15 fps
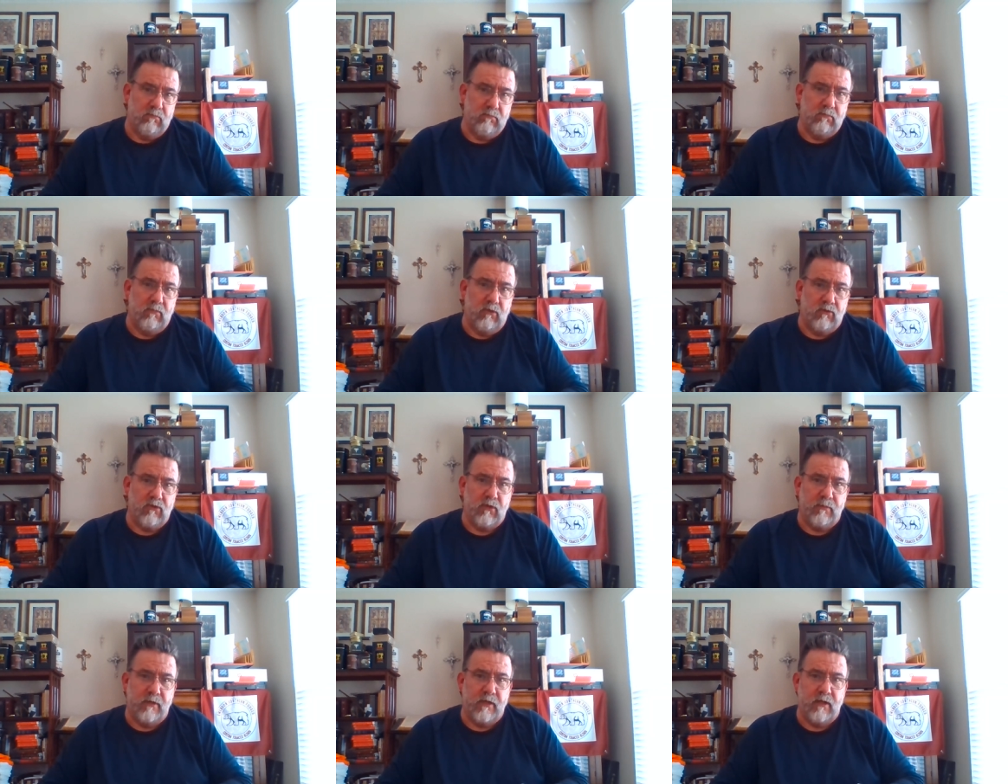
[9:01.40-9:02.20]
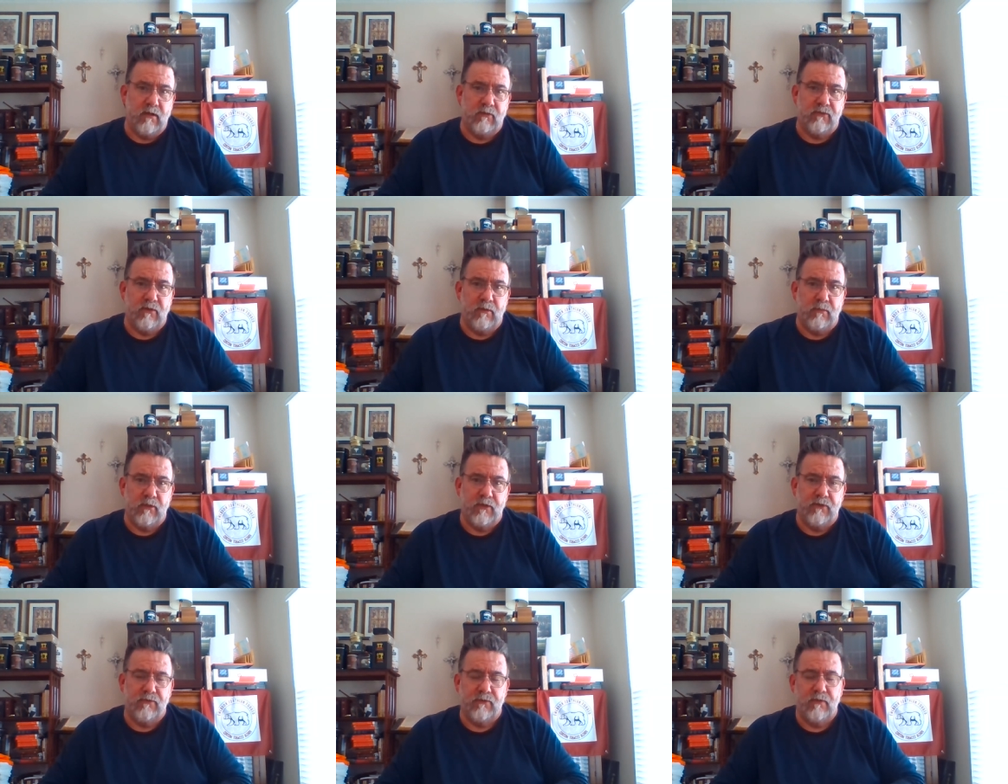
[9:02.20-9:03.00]
You want to talk about it now, how terrible
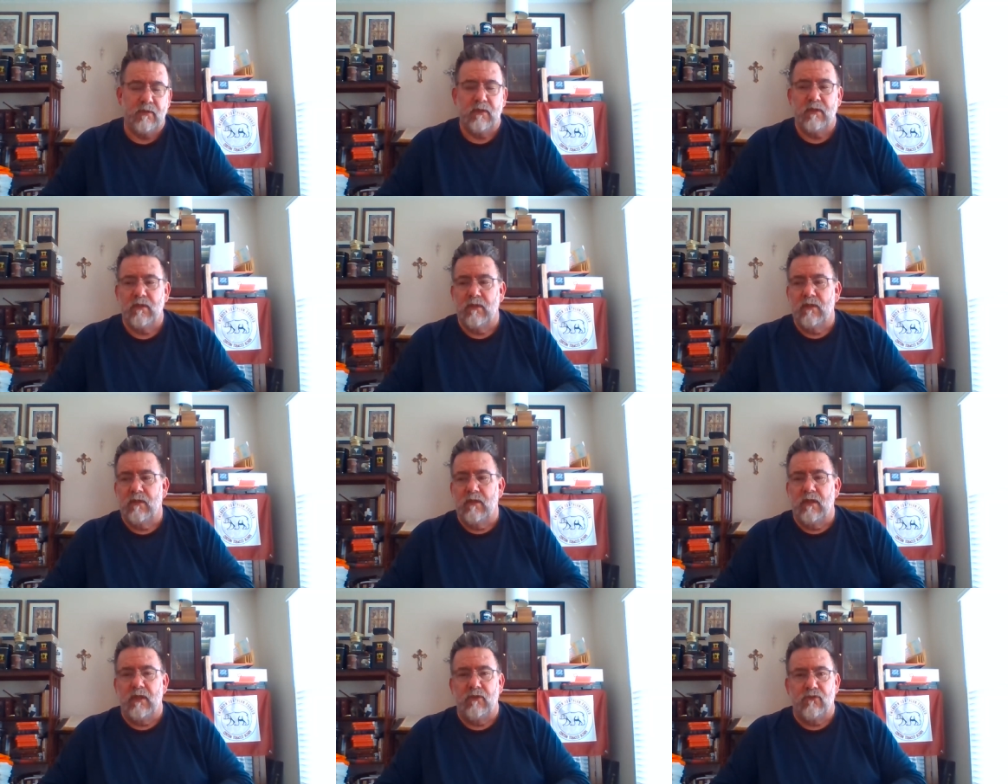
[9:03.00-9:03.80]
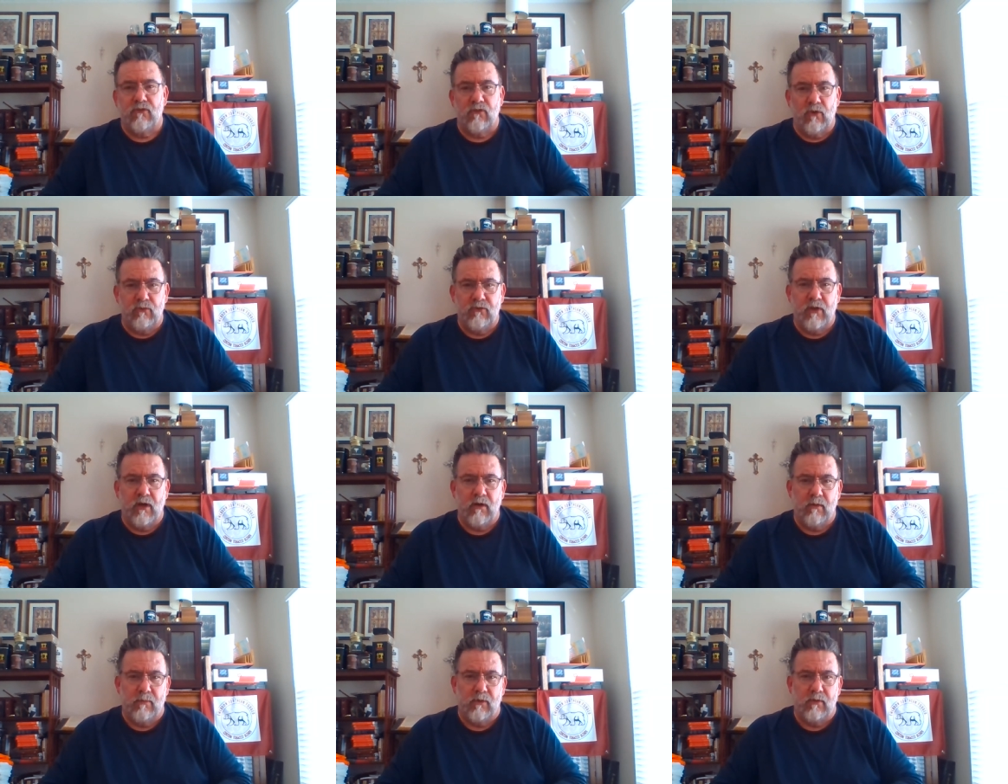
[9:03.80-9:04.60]
it is? It's so
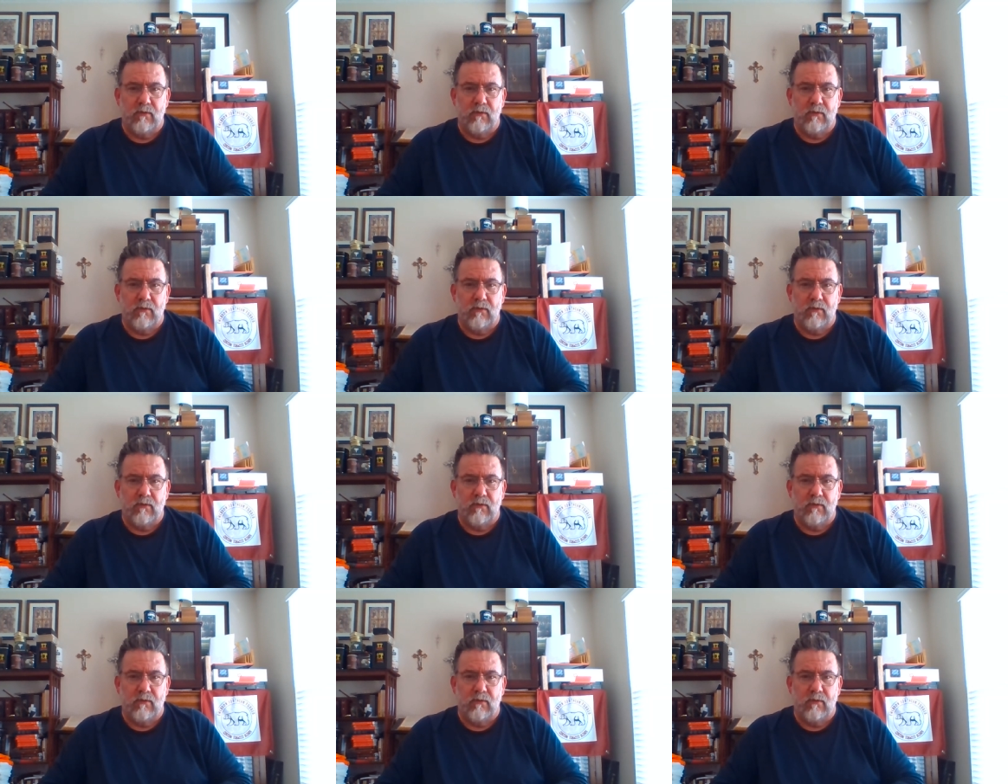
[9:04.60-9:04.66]
terrible.